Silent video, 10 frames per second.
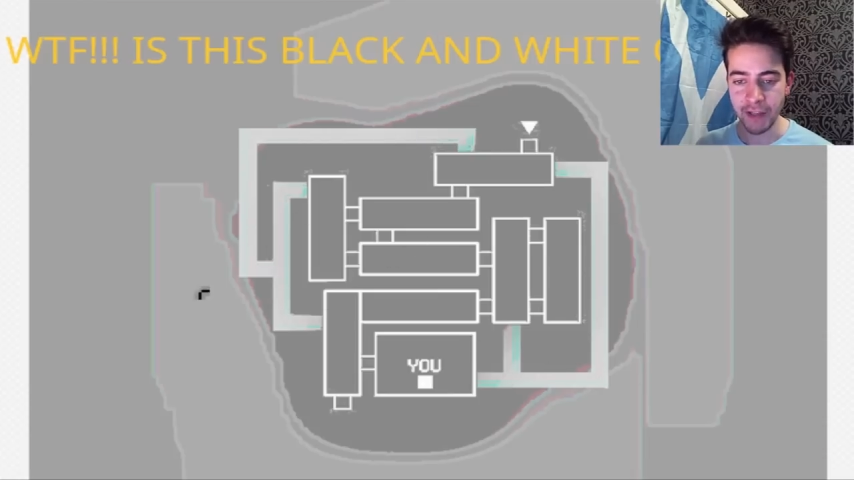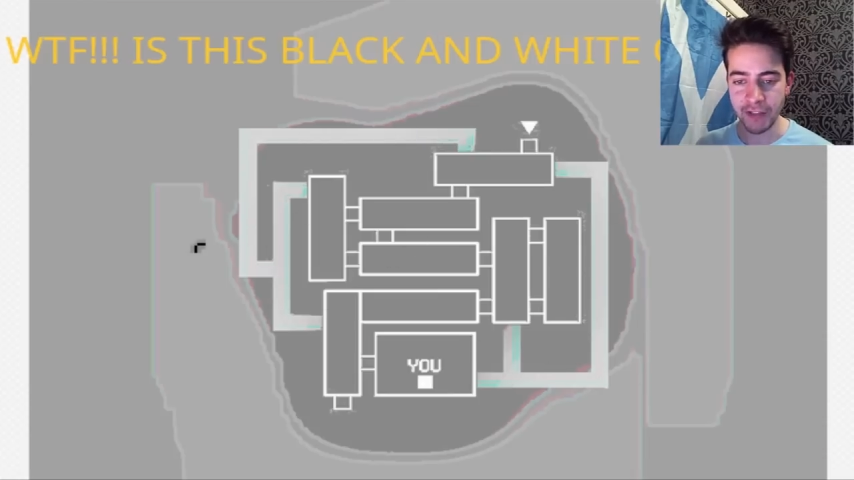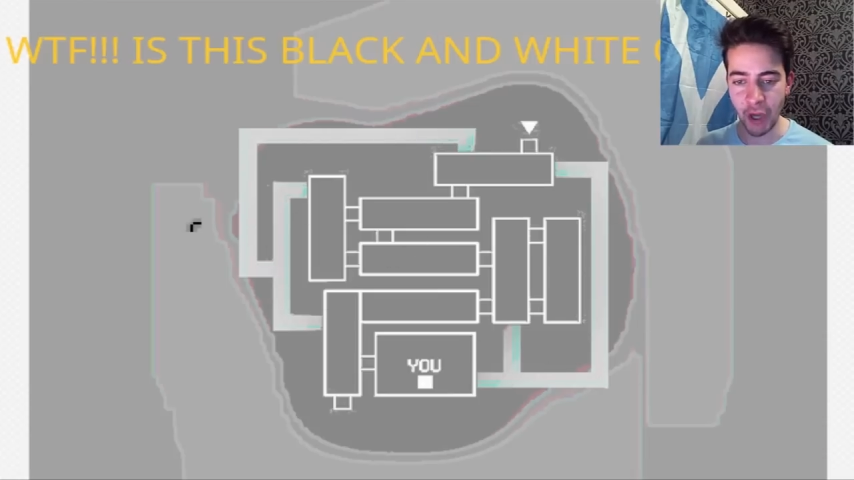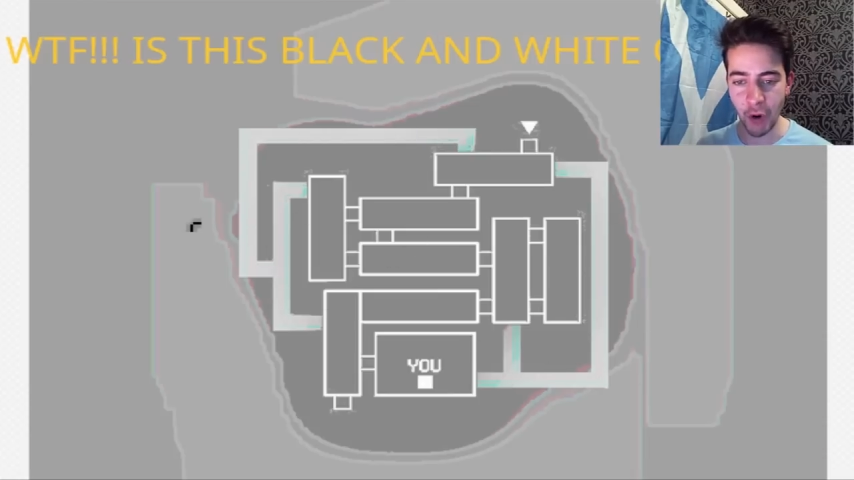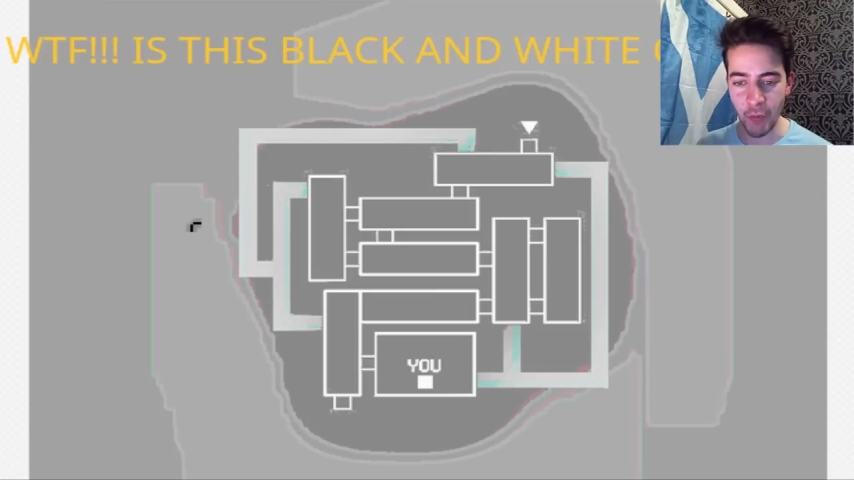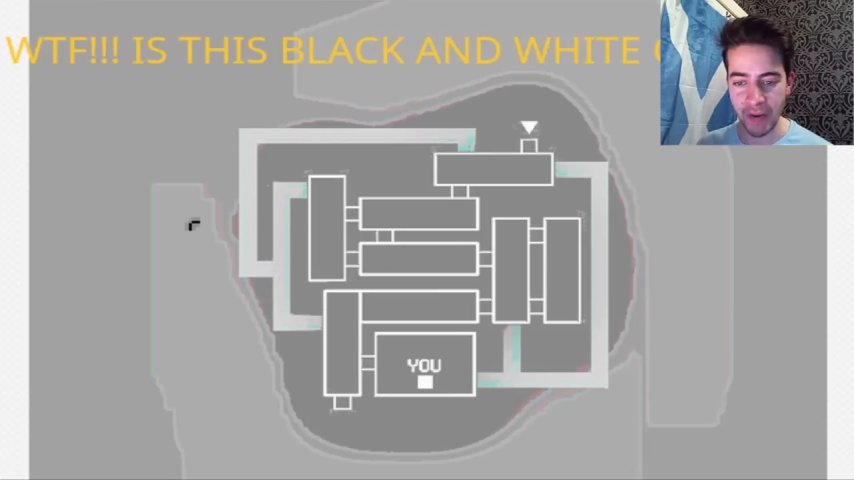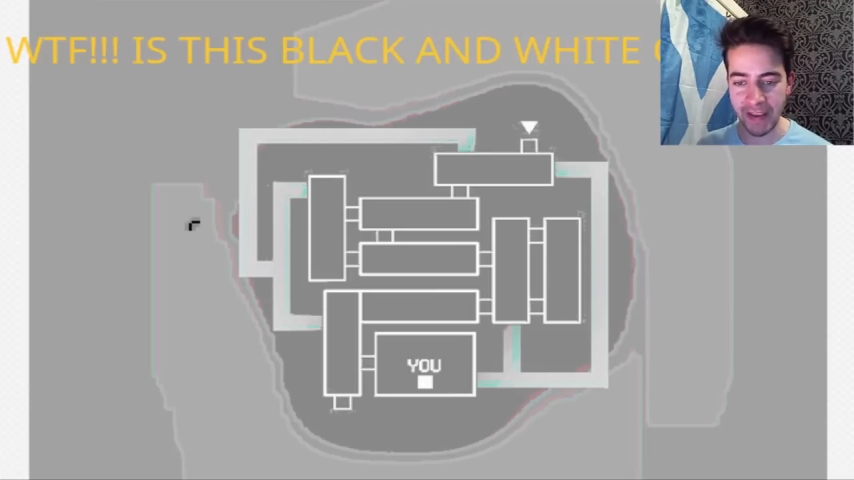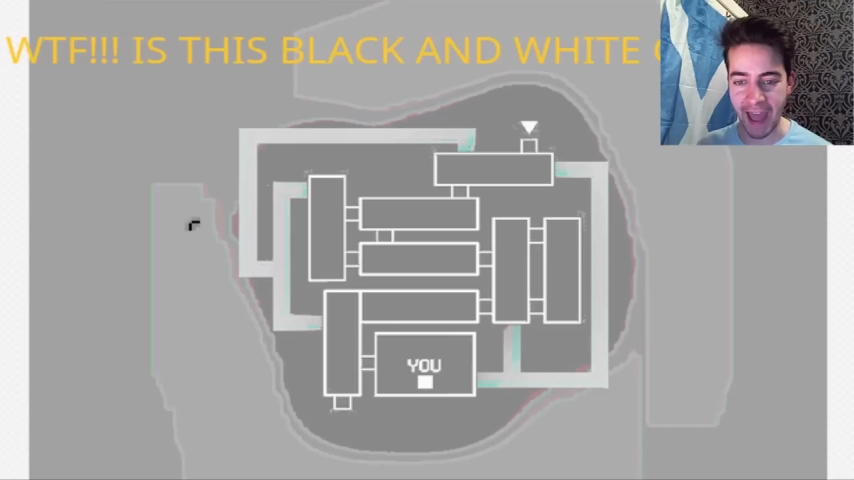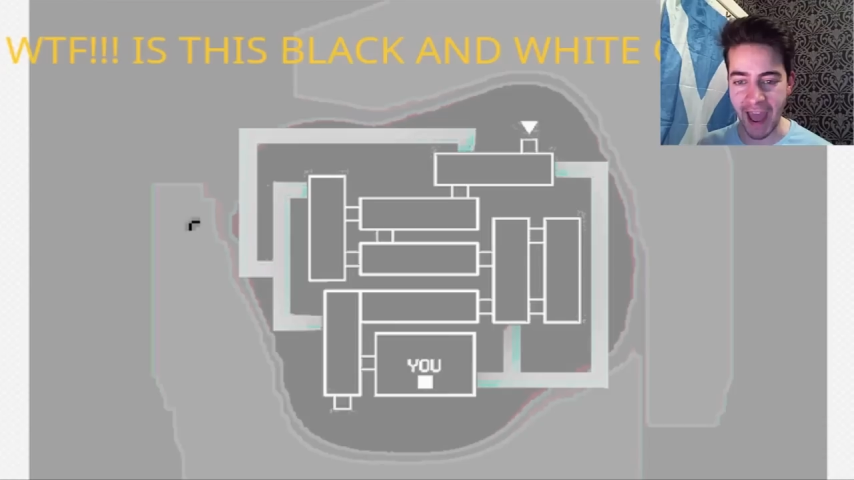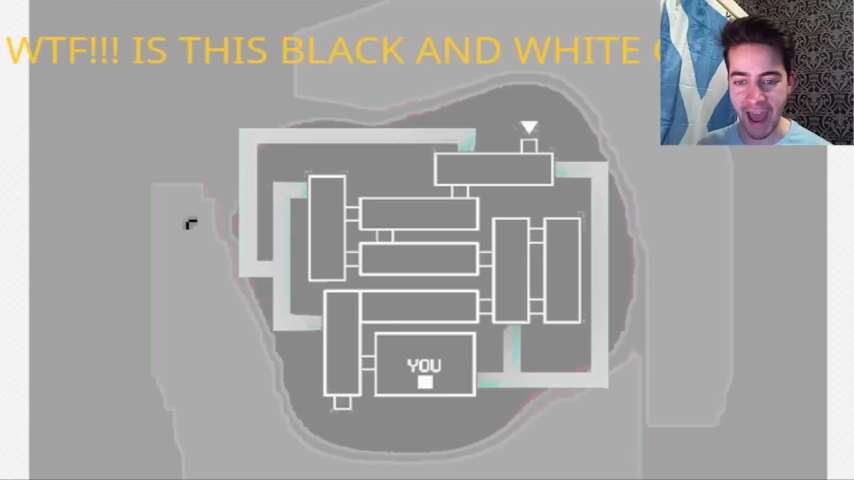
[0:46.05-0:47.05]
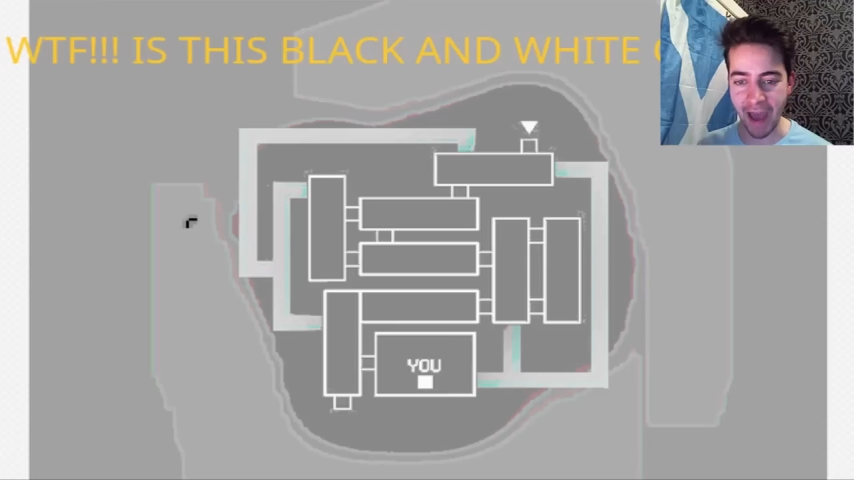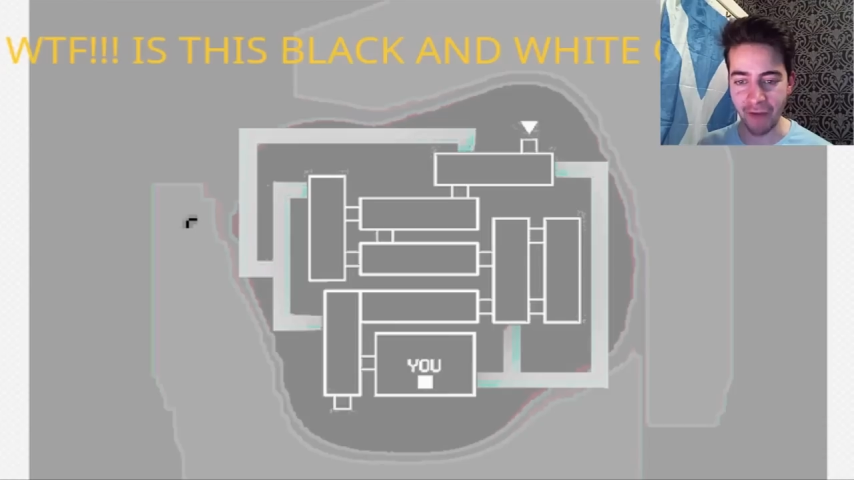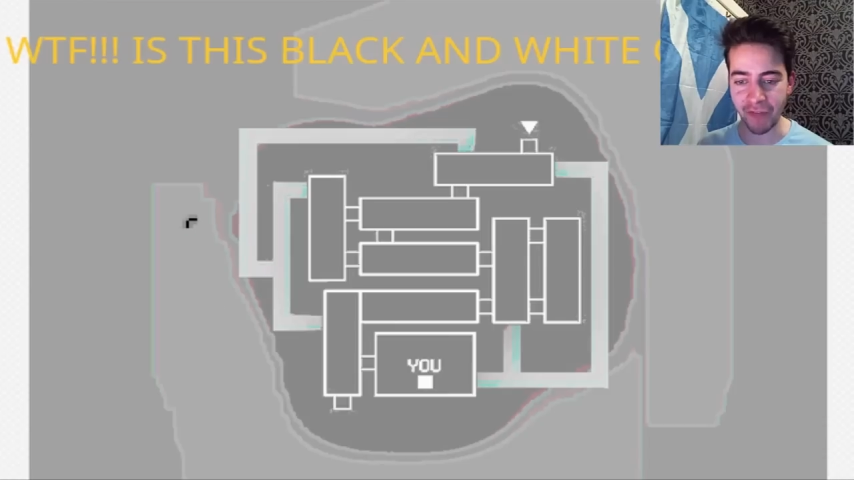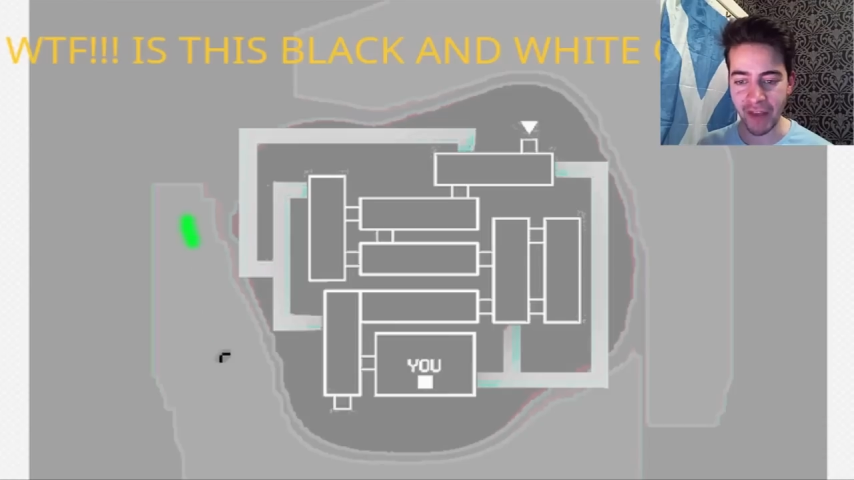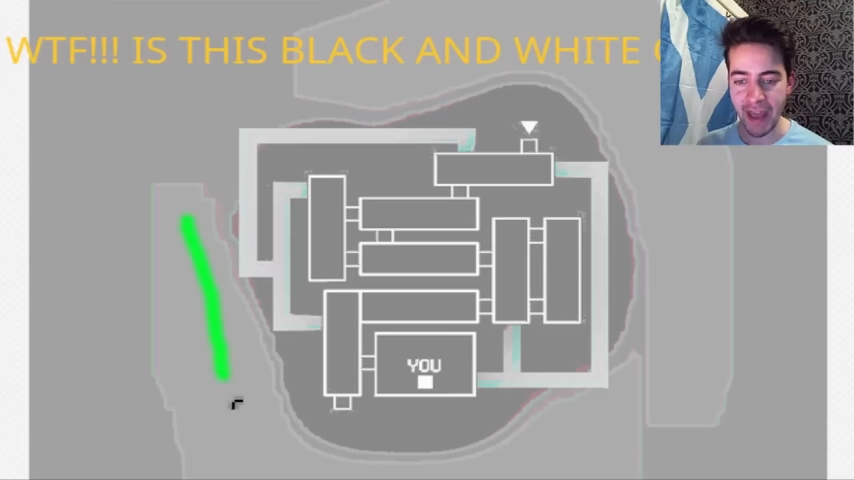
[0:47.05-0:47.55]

do we have